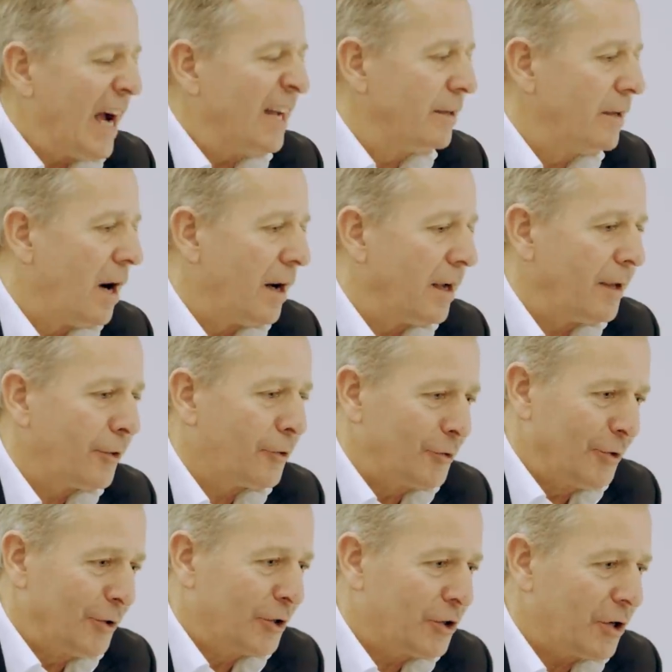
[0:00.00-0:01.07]
night
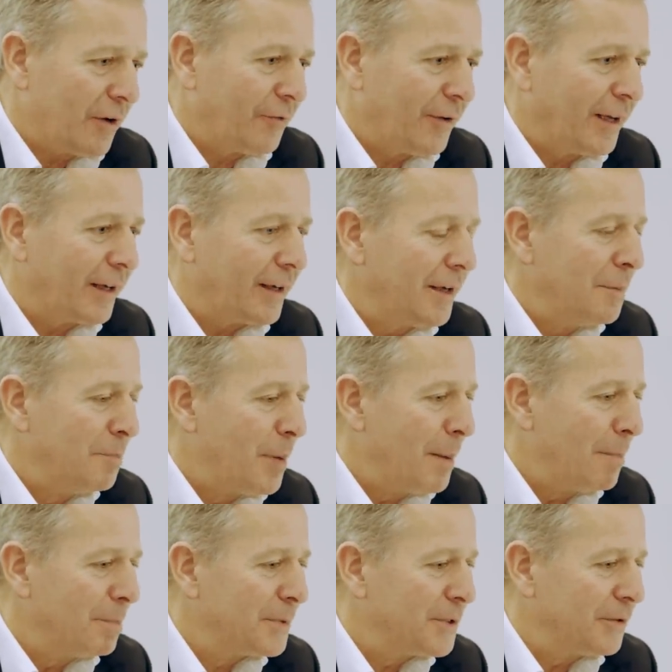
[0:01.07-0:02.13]
through the traffic and
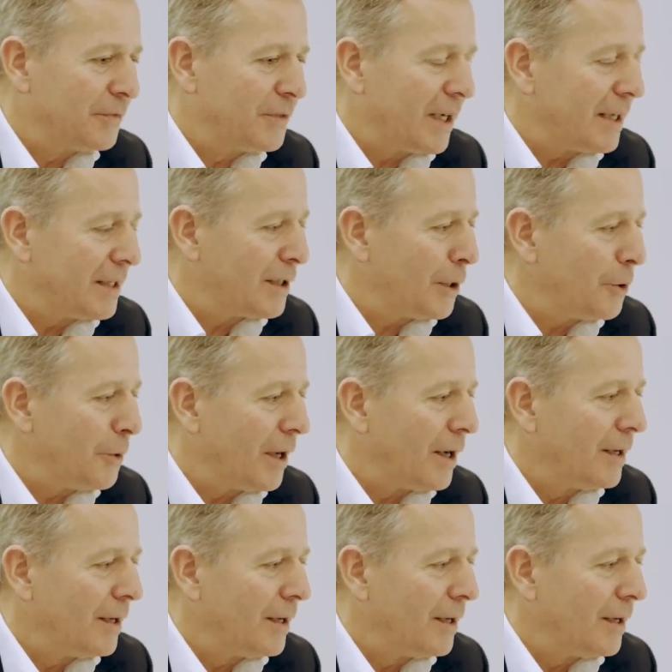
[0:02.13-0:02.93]
bumps of Daytona.